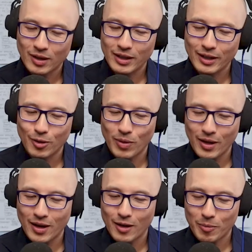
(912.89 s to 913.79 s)
struggling in
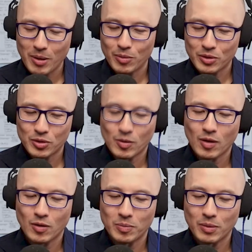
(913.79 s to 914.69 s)
the way that other people would
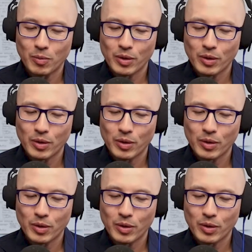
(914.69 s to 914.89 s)
struggle,